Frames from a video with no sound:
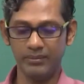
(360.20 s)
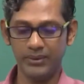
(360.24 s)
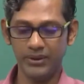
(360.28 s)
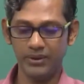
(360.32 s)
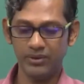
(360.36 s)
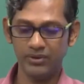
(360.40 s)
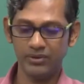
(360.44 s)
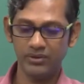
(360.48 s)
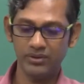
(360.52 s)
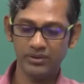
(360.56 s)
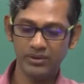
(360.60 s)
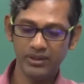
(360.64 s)

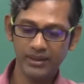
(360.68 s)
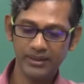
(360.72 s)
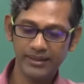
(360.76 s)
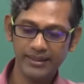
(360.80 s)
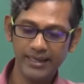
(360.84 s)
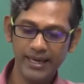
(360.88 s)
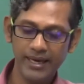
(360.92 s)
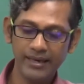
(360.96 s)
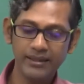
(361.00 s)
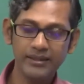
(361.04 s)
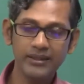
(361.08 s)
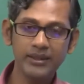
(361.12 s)
because the
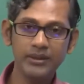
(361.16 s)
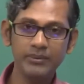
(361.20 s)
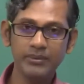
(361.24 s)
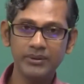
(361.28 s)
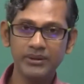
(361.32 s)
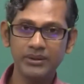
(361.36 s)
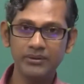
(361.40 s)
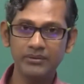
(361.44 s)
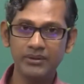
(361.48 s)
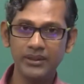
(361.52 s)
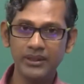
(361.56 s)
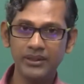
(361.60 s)
crack tip
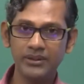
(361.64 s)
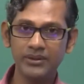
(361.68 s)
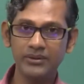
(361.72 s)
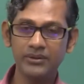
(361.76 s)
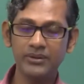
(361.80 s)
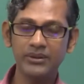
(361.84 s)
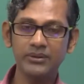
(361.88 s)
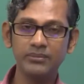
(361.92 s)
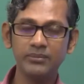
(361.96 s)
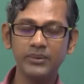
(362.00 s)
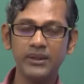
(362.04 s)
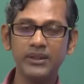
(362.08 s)
is a
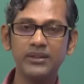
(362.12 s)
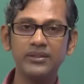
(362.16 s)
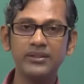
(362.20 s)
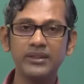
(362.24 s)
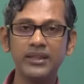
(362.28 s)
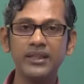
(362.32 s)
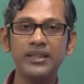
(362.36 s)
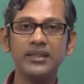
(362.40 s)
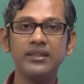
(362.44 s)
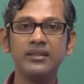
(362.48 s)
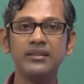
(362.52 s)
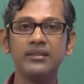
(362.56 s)
very
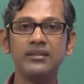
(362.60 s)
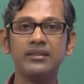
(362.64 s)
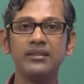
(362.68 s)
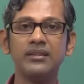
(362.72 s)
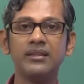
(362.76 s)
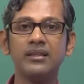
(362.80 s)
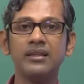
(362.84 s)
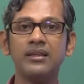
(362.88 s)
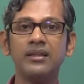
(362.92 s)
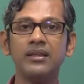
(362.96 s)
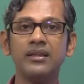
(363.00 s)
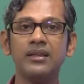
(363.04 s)
thin
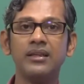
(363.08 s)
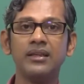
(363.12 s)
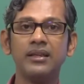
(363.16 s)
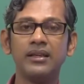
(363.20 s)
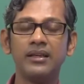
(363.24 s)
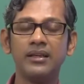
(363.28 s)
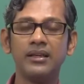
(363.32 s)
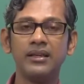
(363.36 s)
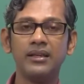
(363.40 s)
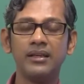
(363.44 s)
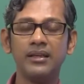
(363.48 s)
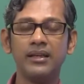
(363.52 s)

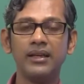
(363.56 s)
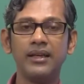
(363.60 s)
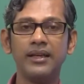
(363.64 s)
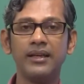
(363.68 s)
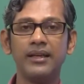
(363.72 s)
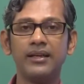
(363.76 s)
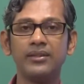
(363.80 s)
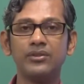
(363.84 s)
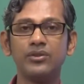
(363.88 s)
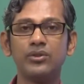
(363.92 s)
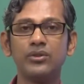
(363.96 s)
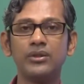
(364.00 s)

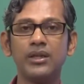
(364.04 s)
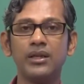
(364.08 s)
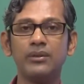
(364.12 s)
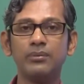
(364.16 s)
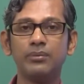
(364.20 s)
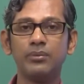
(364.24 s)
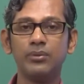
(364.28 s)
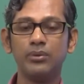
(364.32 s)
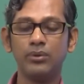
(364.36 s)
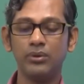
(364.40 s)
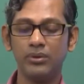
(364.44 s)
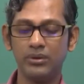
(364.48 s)
layer. So
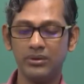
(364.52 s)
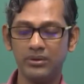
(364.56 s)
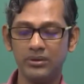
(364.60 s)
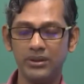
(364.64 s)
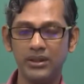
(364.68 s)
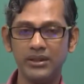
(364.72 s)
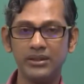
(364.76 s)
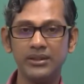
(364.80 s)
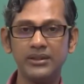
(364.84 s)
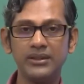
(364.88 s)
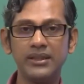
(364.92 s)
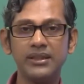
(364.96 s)
therefore,
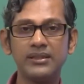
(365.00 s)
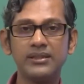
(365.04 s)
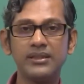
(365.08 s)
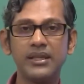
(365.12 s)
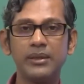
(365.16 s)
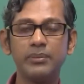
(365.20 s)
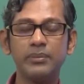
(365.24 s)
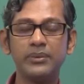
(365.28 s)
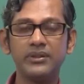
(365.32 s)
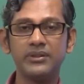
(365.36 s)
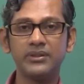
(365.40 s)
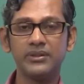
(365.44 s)
that is
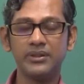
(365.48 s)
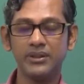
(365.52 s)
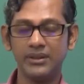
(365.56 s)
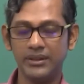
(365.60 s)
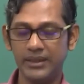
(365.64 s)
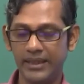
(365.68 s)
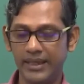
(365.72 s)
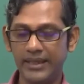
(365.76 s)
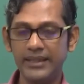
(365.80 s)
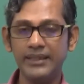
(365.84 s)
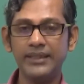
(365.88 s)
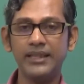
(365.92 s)
surface,
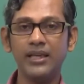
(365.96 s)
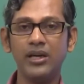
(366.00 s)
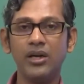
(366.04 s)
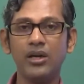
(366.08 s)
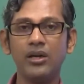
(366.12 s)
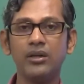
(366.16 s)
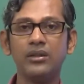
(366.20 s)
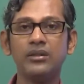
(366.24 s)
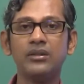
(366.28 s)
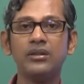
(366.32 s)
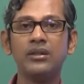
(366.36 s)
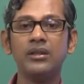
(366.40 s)
the
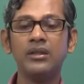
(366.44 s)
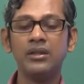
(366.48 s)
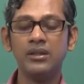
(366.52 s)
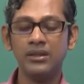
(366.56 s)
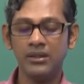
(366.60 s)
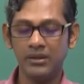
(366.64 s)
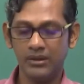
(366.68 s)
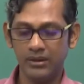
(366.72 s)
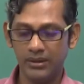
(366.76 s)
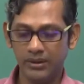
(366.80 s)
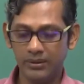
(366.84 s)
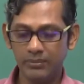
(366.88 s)
area
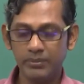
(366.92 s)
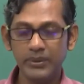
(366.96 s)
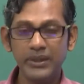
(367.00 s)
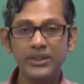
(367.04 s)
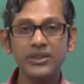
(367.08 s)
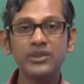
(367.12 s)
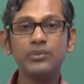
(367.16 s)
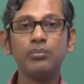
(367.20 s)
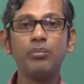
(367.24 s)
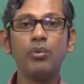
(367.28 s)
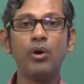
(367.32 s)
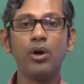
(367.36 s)
is very
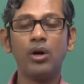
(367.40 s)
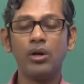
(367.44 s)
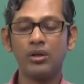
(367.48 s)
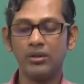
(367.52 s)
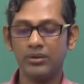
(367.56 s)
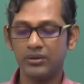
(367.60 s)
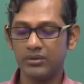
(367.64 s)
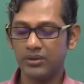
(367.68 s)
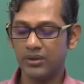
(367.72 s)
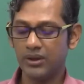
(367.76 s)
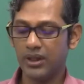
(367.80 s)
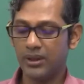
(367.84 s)
small.
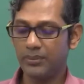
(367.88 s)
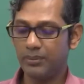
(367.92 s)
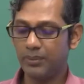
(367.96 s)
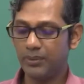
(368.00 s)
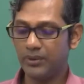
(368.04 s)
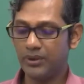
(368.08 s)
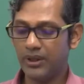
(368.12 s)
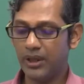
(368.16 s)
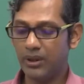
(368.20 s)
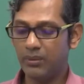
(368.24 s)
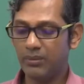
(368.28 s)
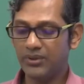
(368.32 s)
So
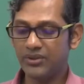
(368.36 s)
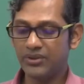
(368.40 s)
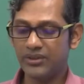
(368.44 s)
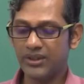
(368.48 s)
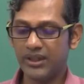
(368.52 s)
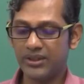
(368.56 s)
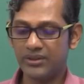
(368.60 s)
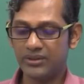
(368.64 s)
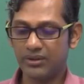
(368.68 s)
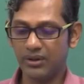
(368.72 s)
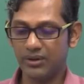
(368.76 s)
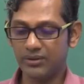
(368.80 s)
therefore, there will be
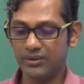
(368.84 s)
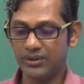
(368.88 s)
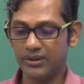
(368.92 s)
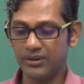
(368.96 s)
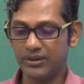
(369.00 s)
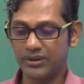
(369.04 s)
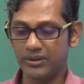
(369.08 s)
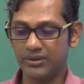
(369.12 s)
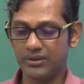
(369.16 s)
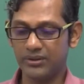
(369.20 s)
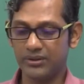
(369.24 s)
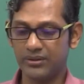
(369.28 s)
stress
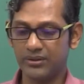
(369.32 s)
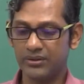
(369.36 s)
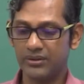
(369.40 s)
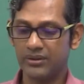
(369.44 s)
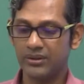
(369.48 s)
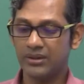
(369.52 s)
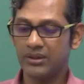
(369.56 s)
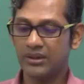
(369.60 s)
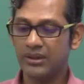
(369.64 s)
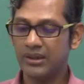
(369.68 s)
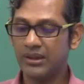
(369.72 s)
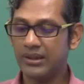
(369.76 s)
concentrations,
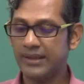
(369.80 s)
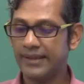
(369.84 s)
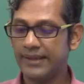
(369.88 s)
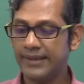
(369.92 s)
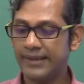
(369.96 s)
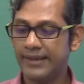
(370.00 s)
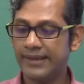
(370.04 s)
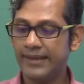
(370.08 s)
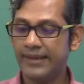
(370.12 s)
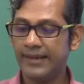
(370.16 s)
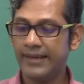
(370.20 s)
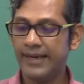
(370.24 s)

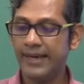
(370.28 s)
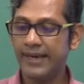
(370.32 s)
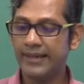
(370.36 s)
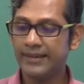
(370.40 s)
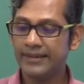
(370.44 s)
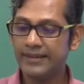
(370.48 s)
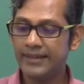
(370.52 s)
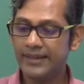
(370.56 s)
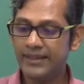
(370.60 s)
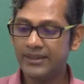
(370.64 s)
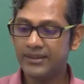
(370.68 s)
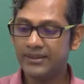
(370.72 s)

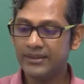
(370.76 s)
and these